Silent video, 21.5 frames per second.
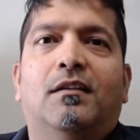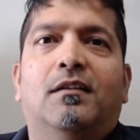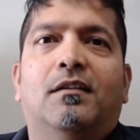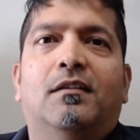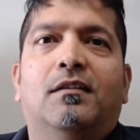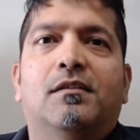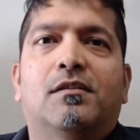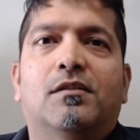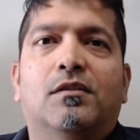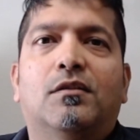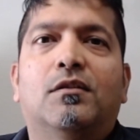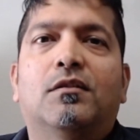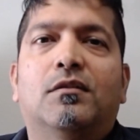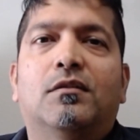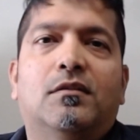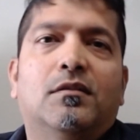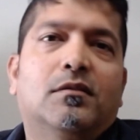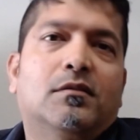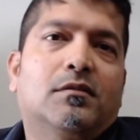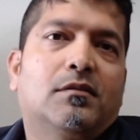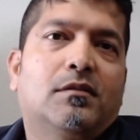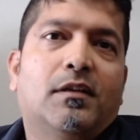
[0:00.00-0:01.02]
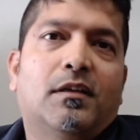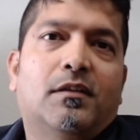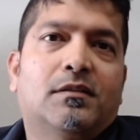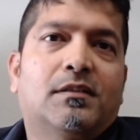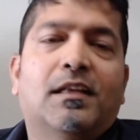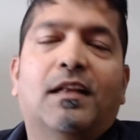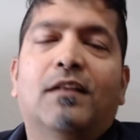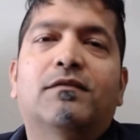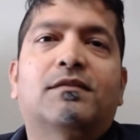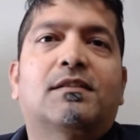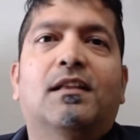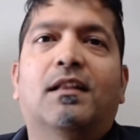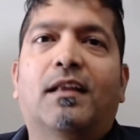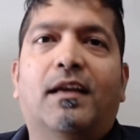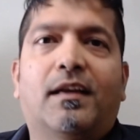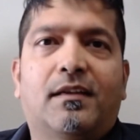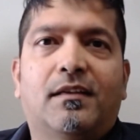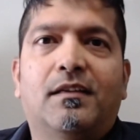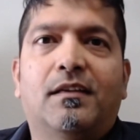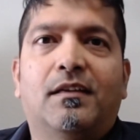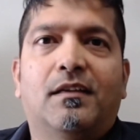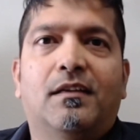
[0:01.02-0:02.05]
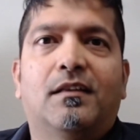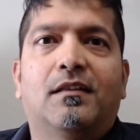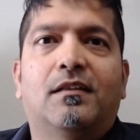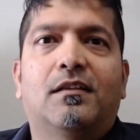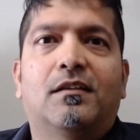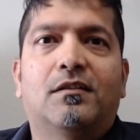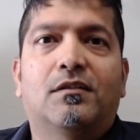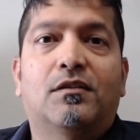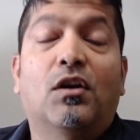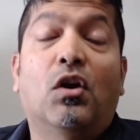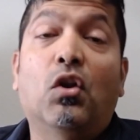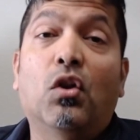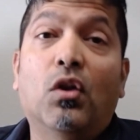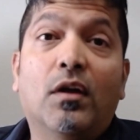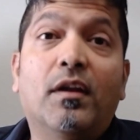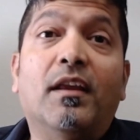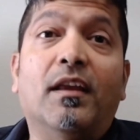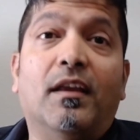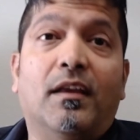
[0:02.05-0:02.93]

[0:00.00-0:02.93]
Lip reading: So those they're self-selecting and they're looking